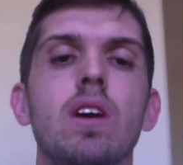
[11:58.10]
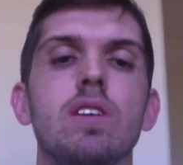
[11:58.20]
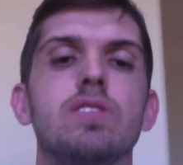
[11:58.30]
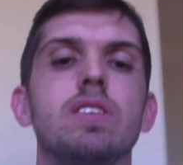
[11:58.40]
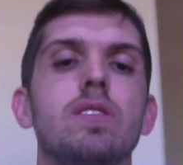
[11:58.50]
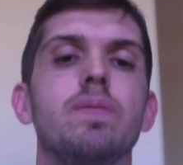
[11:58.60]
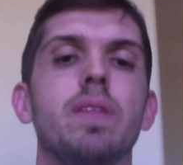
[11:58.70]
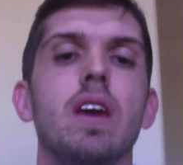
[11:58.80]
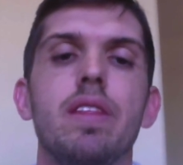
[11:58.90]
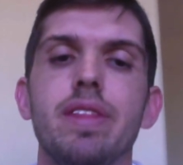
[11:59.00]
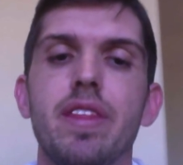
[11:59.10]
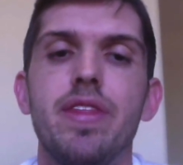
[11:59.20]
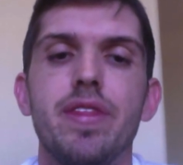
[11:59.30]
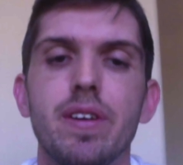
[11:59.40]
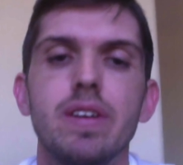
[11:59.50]
So the
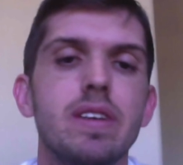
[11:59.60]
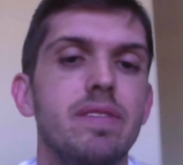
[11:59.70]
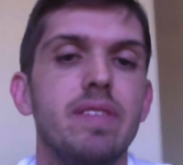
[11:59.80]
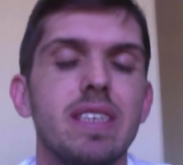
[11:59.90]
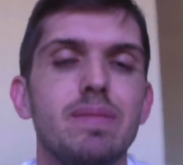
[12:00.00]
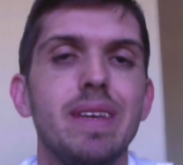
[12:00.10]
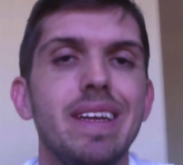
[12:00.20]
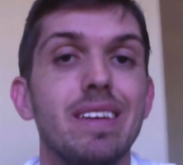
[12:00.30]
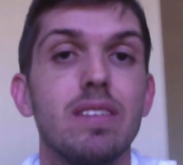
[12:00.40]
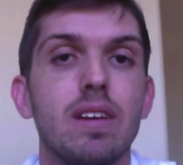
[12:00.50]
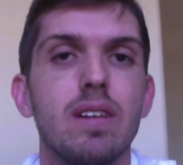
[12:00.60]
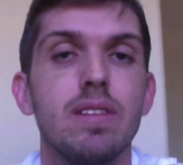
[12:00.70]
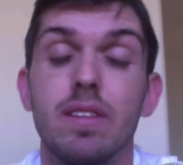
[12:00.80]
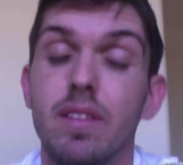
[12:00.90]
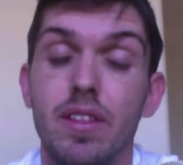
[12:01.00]
third investment is, or
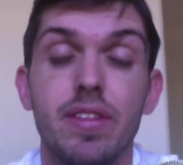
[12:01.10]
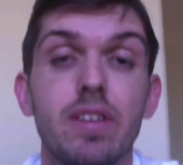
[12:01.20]
the